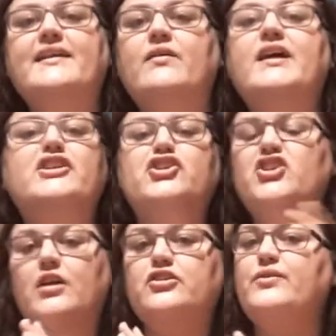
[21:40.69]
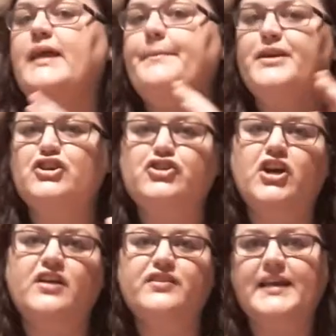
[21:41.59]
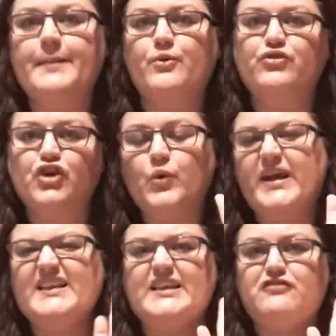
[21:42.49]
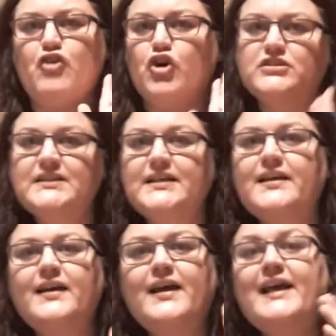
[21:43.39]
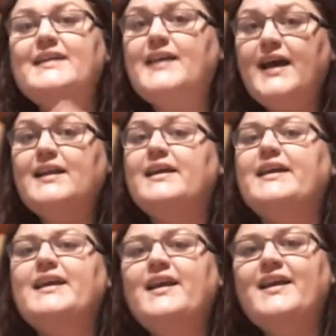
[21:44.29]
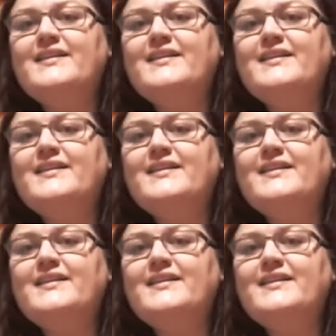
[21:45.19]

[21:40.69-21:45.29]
And they were like, you shan't do that because you can't donate more than the Queen because it's wrong. Exactly.